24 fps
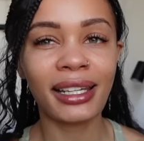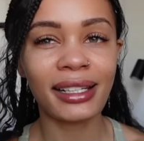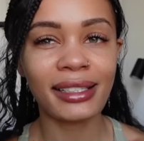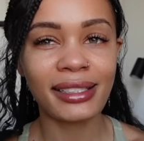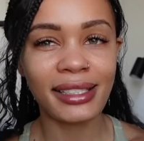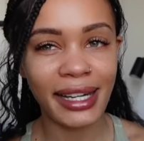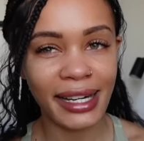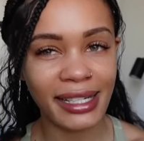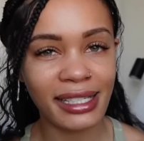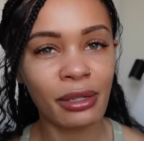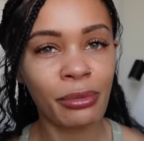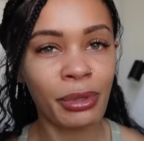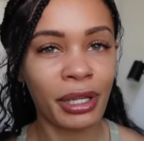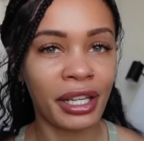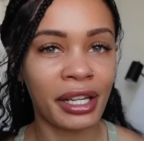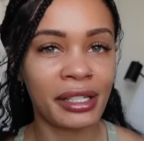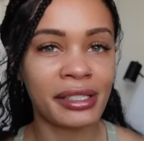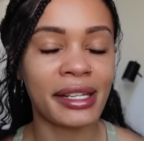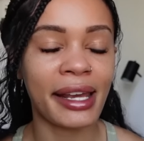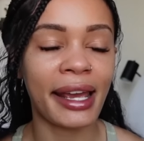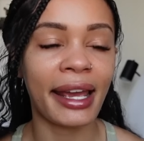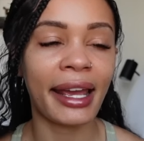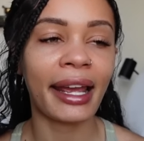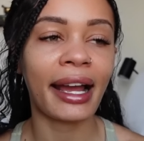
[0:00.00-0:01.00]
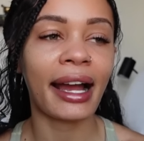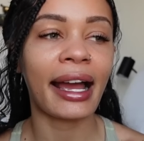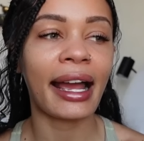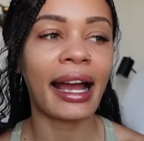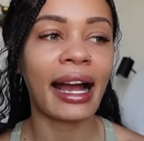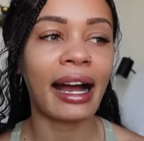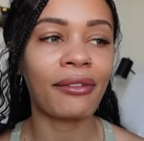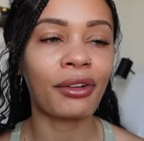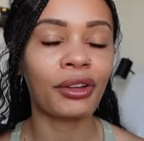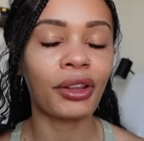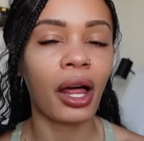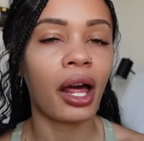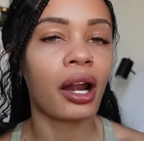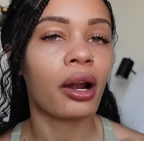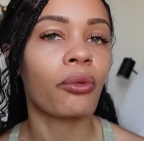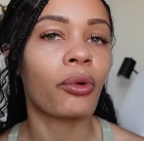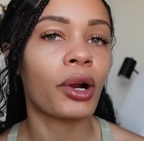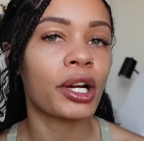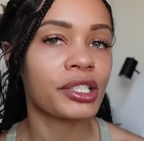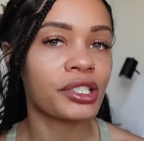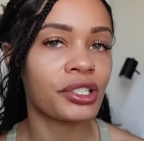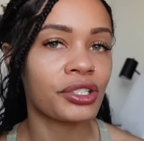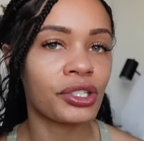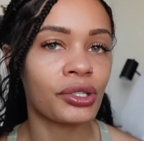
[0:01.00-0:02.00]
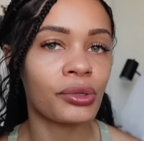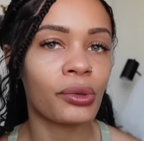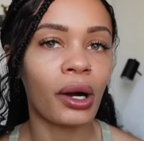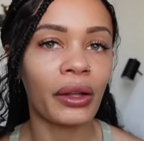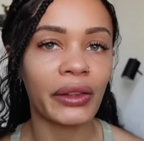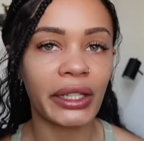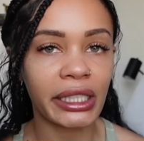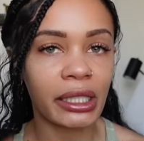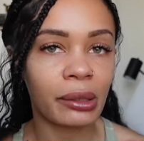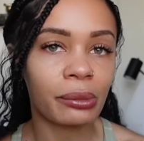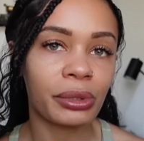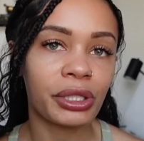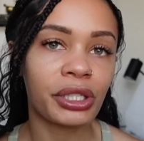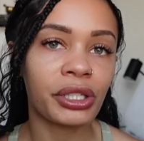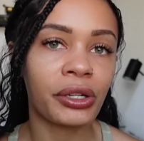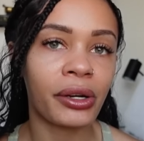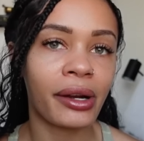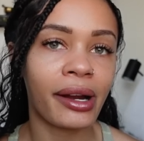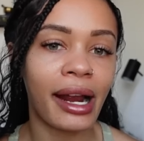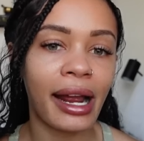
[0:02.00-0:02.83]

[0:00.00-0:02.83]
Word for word: today's gonna be a good day. I have a lot of work to do on the computer.